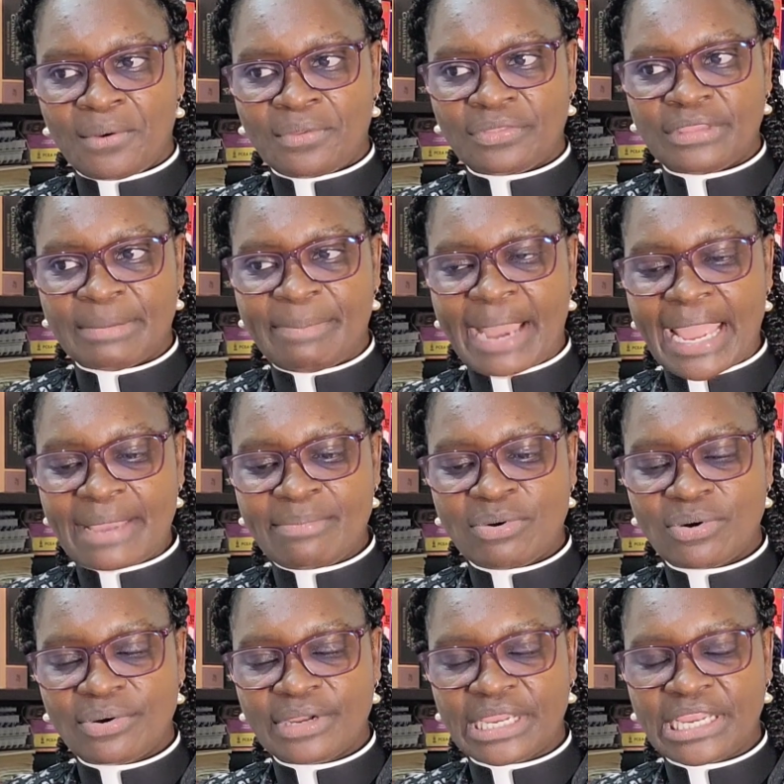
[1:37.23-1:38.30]
the
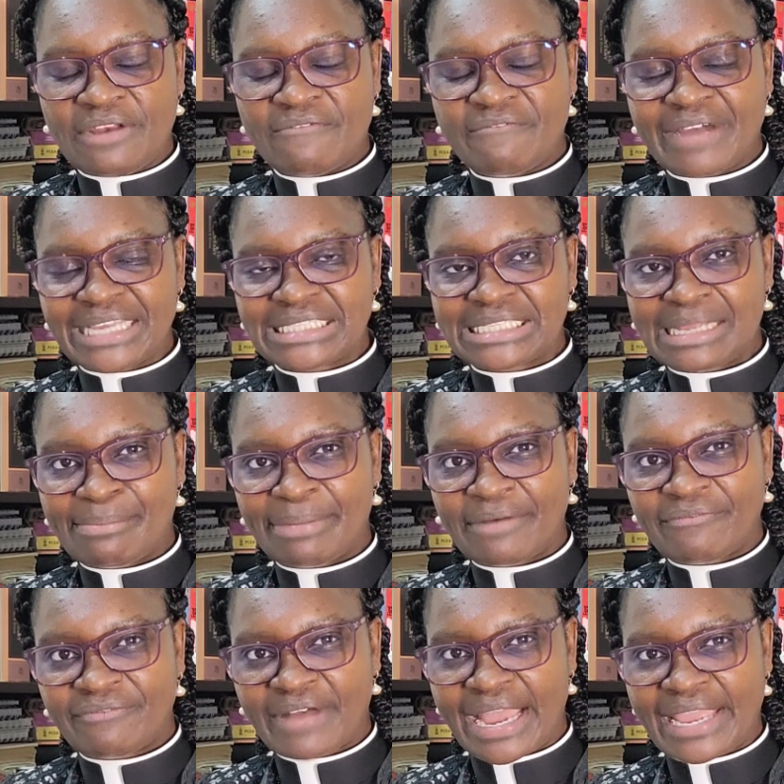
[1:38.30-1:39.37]
Bible in verse number
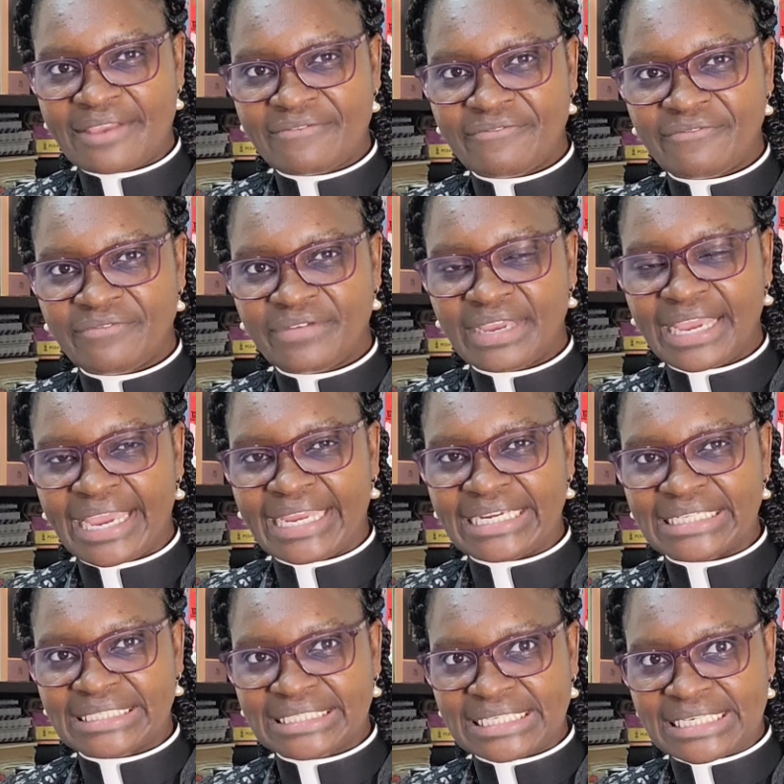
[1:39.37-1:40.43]
5
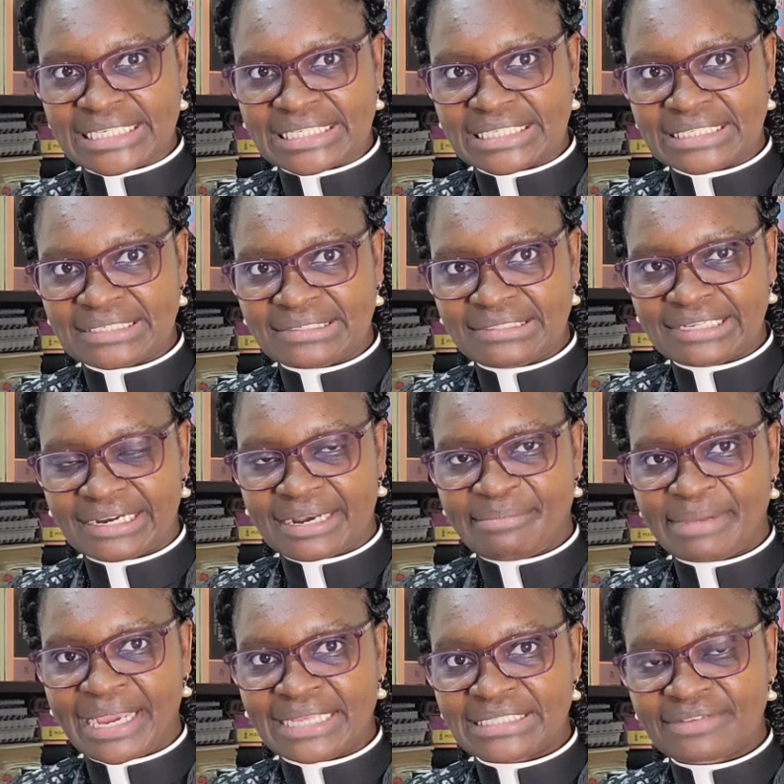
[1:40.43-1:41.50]
and 6,
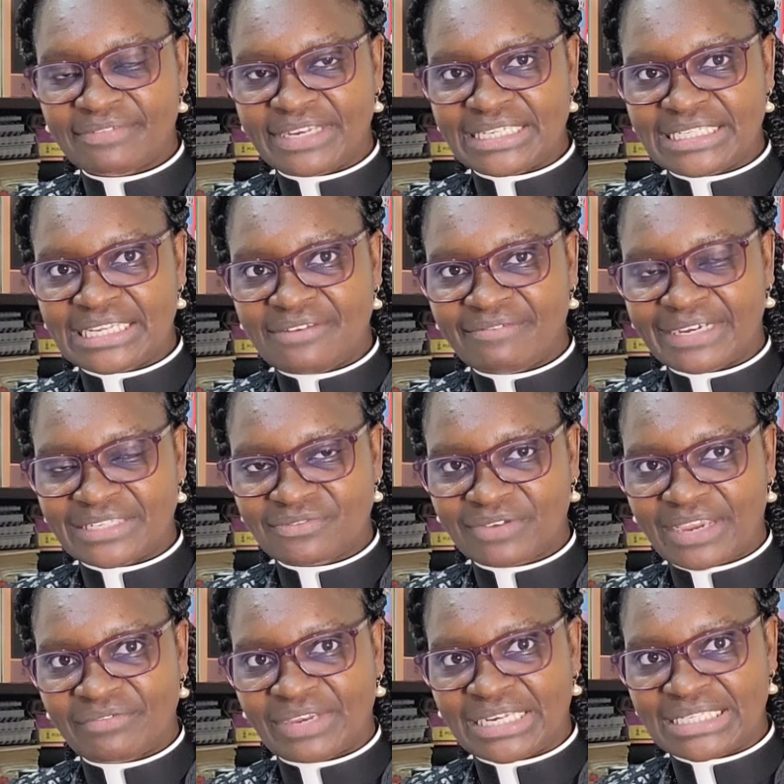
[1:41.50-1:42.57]
Jeremiah 17, verse
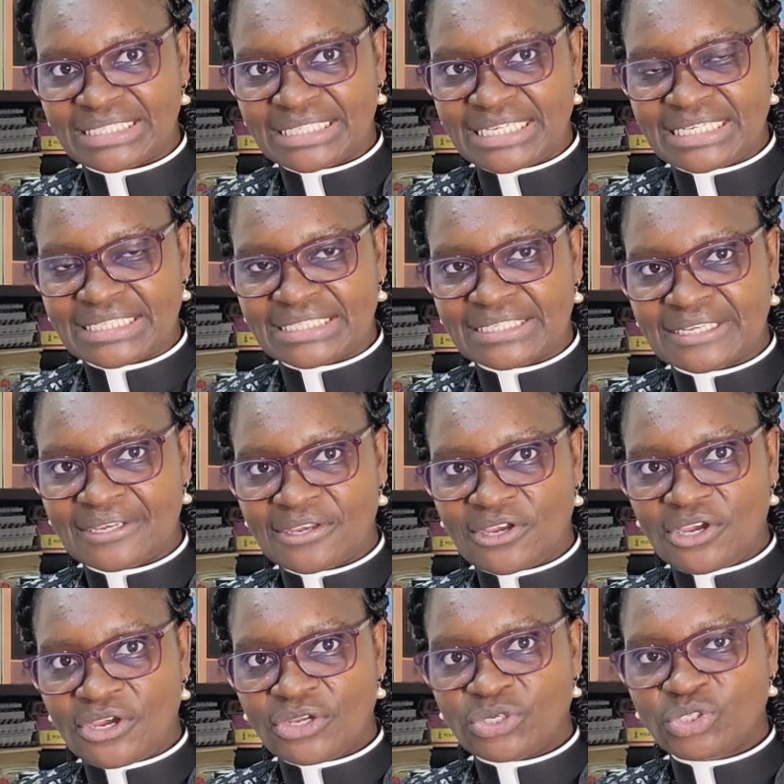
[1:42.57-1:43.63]
5 and 6,
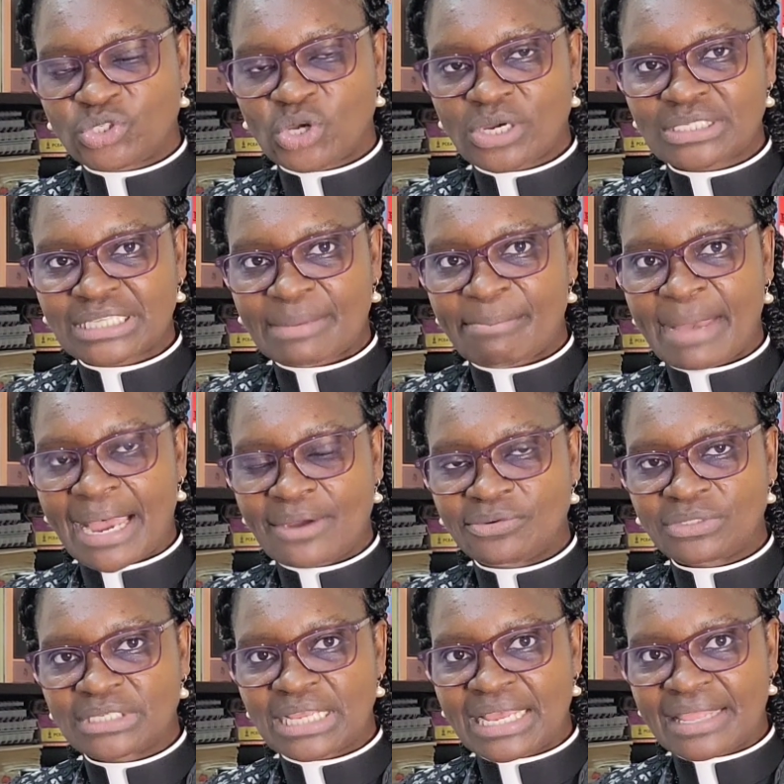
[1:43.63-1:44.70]
talks
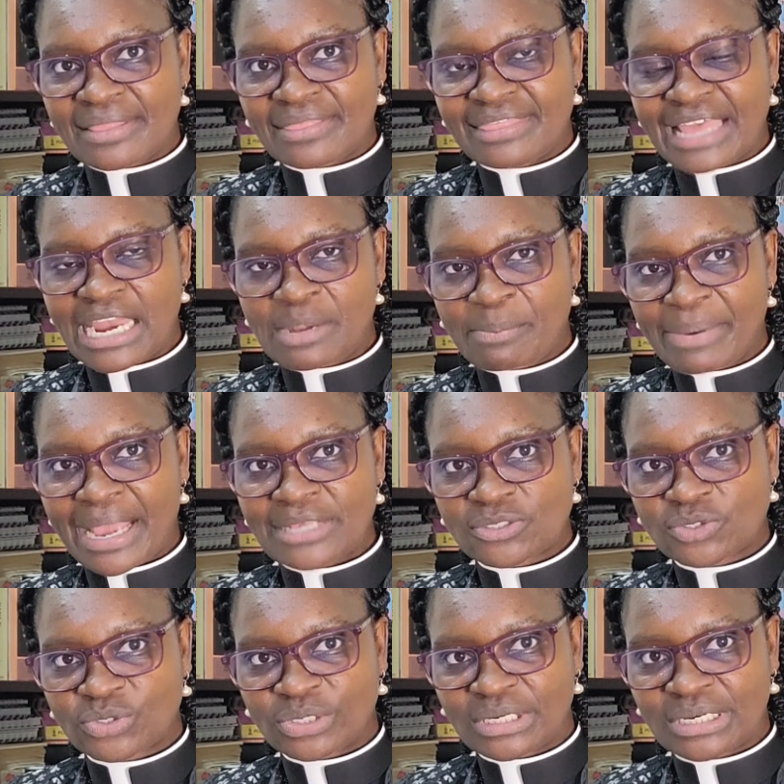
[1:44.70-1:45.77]
about that
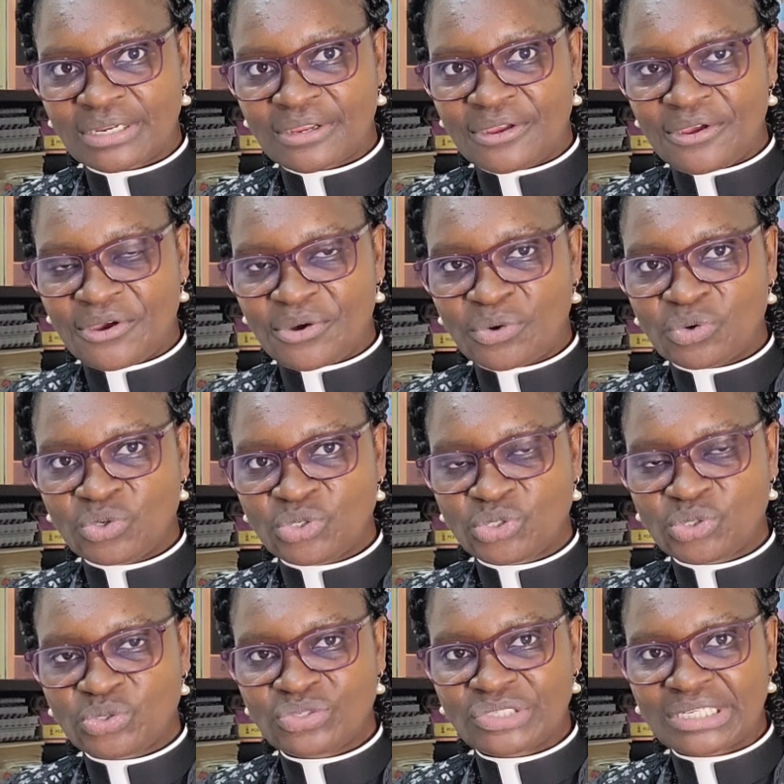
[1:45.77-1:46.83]
person who
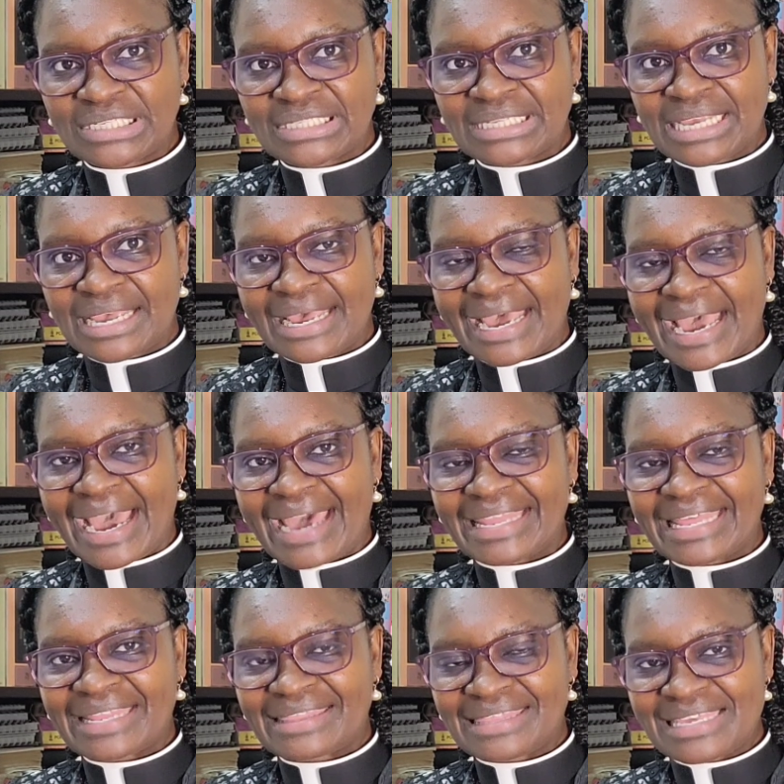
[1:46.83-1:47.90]
chooses
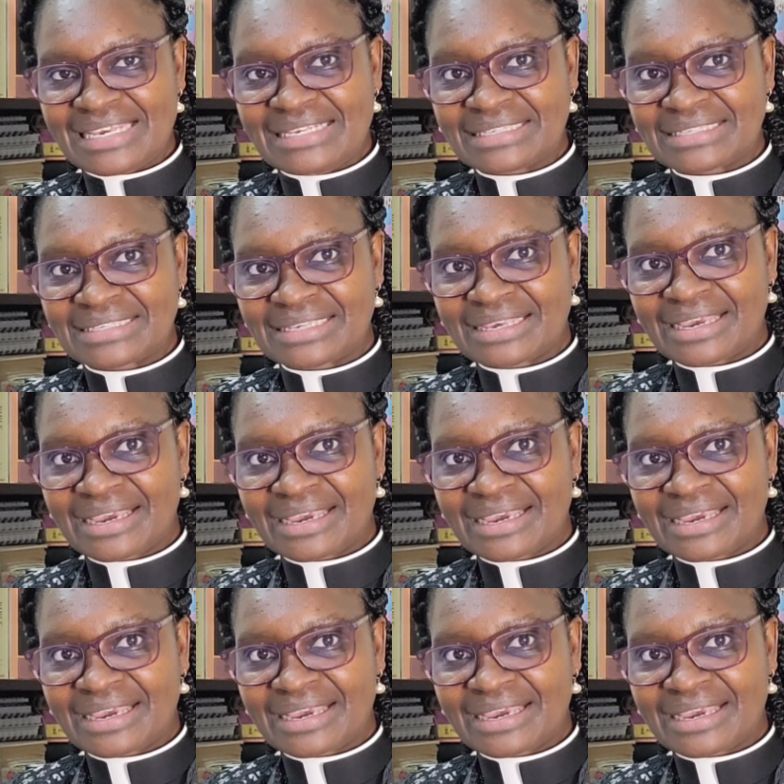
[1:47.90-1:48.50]
other things,